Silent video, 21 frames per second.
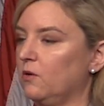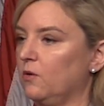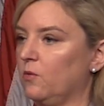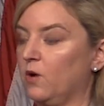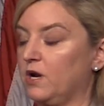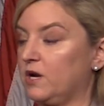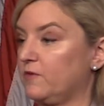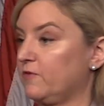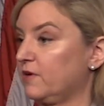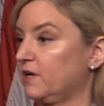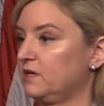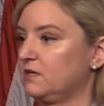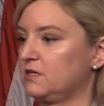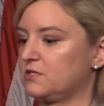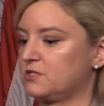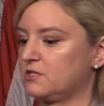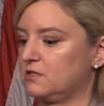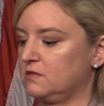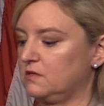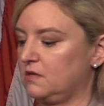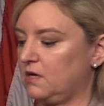Whatever
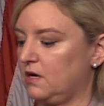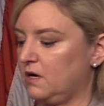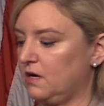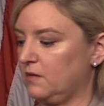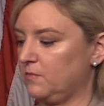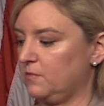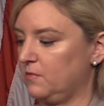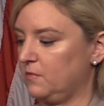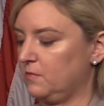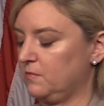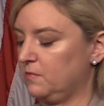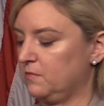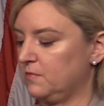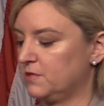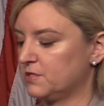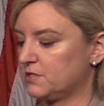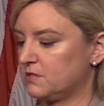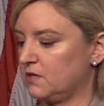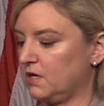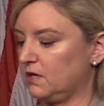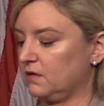condition um,
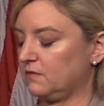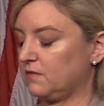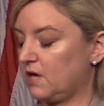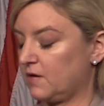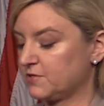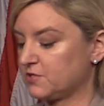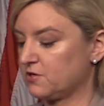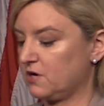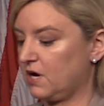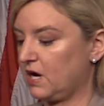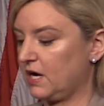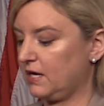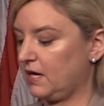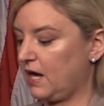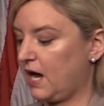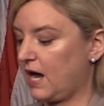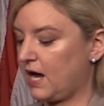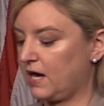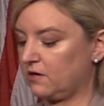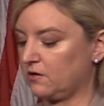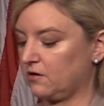Miz, uh, Officer Hein
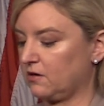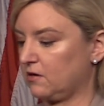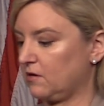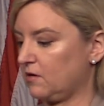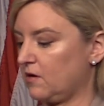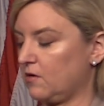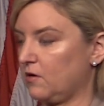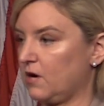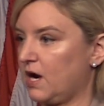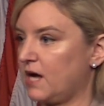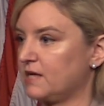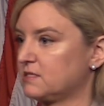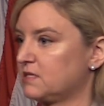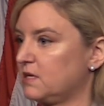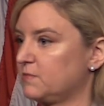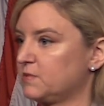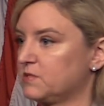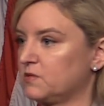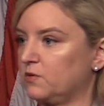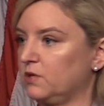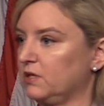had or, or had
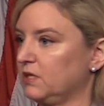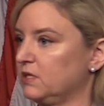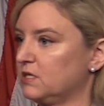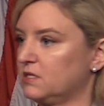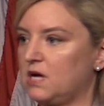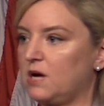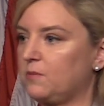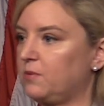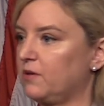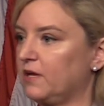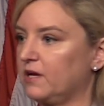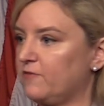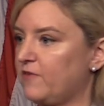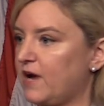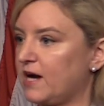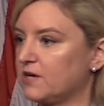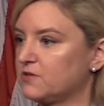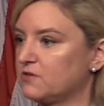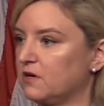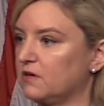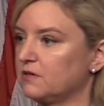subsequently did not play a
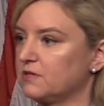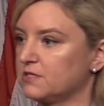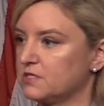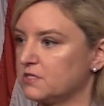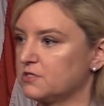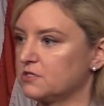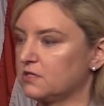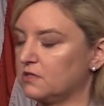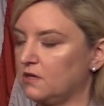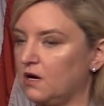factor in our decision.